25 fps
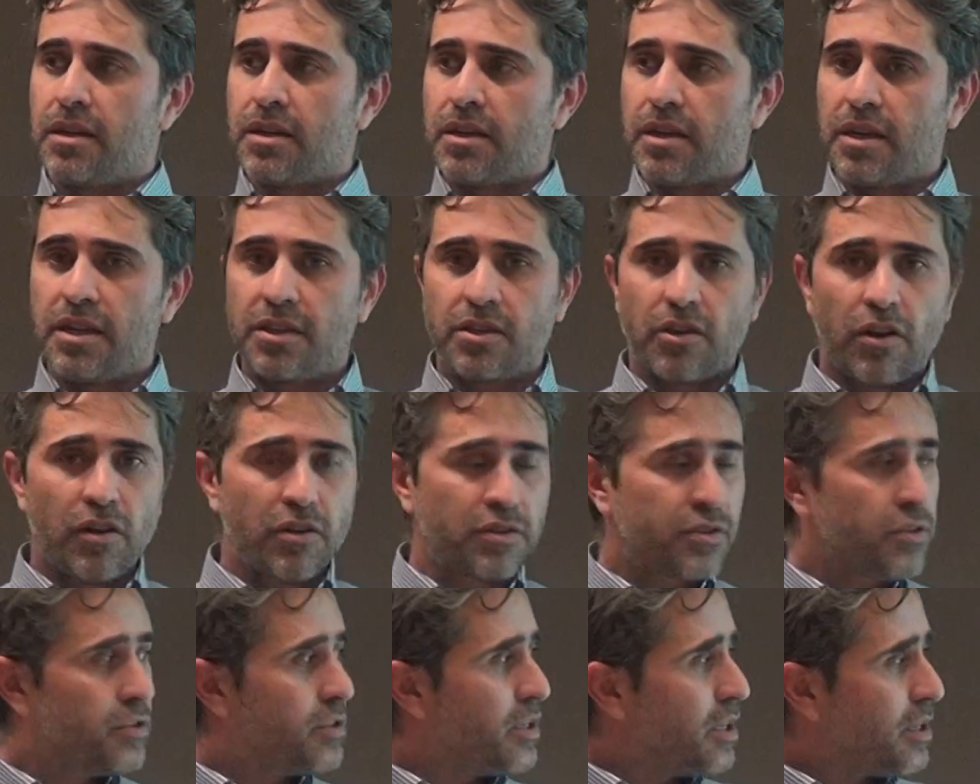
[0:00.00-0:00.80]
it's
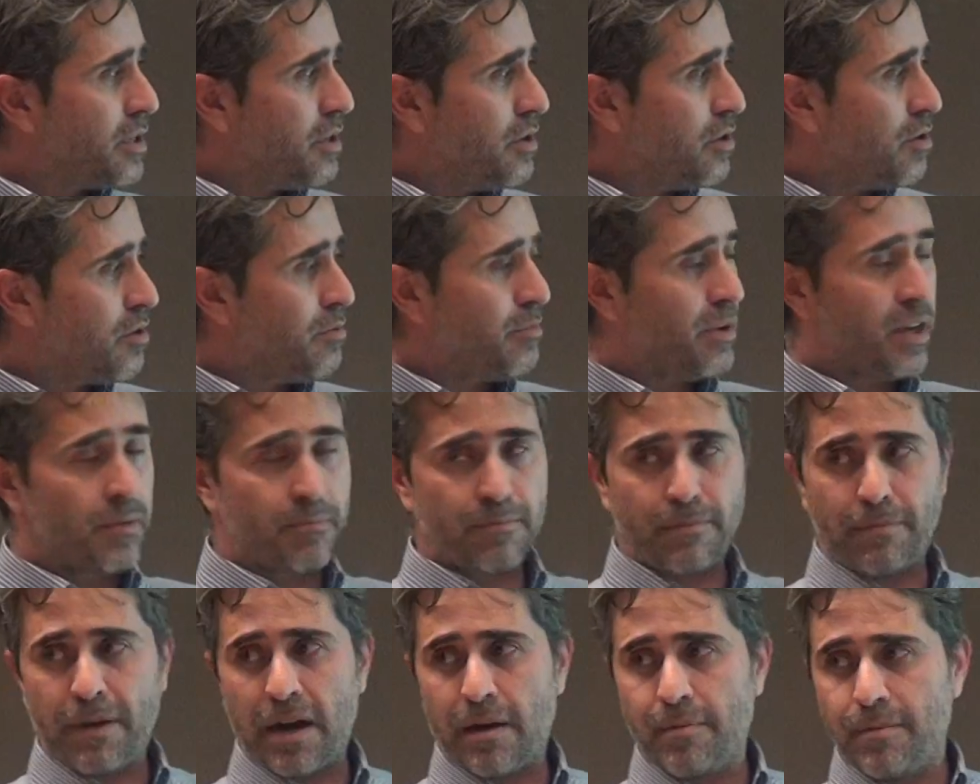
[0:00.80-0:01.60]
also secured by
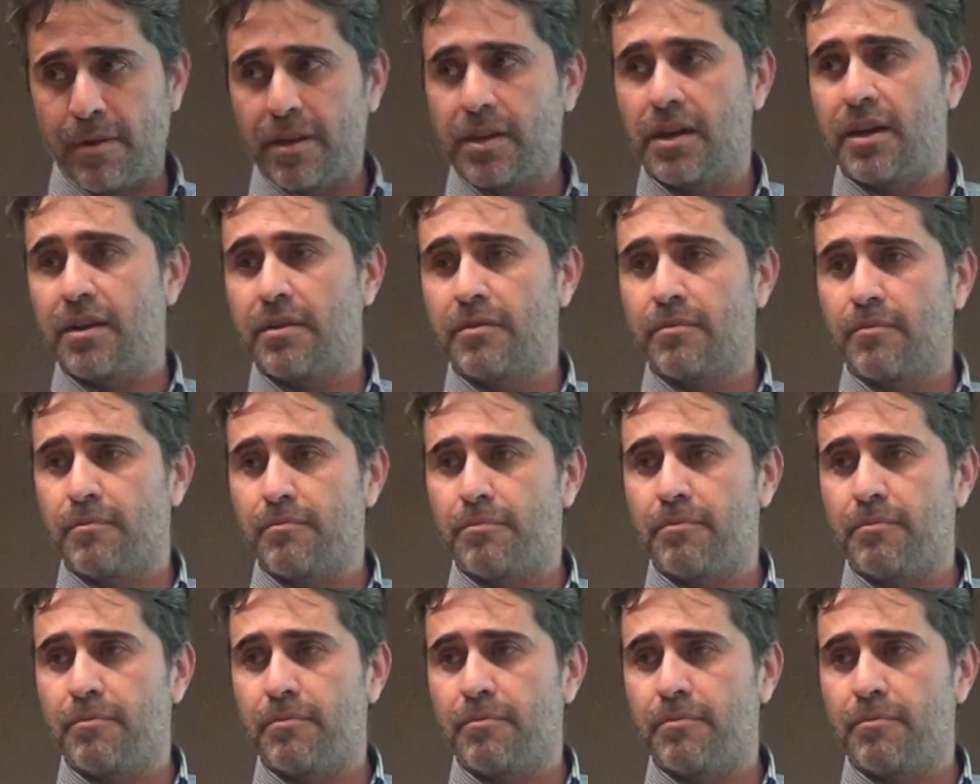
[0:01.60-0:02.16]
public and